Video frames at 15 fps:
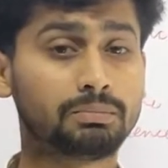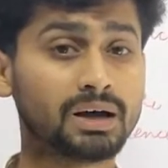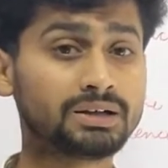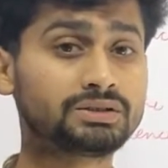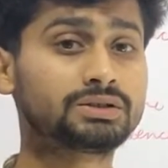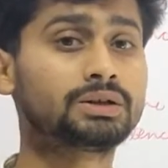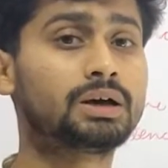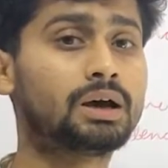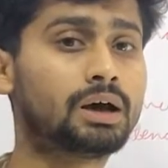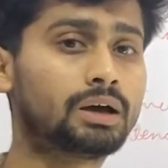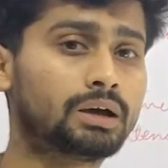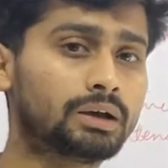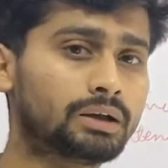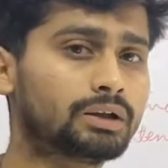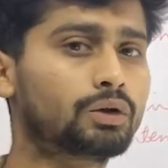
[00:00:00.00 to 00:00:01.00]
but
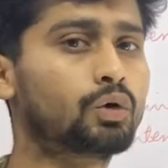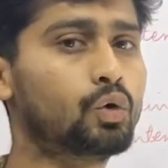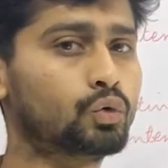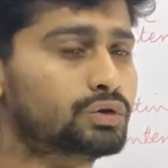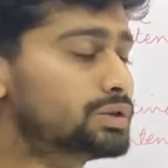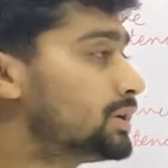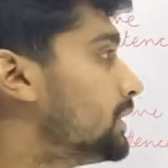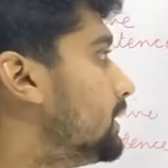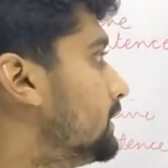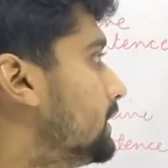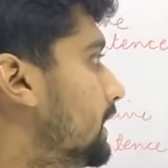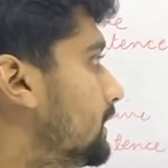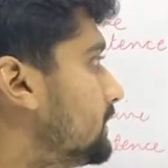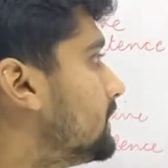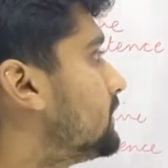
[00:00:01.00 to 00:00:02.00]
wrote.
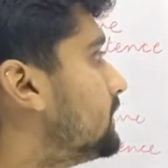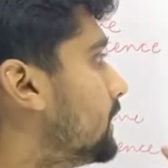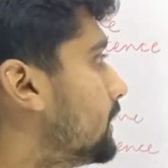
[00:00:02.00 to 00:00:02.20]
That is the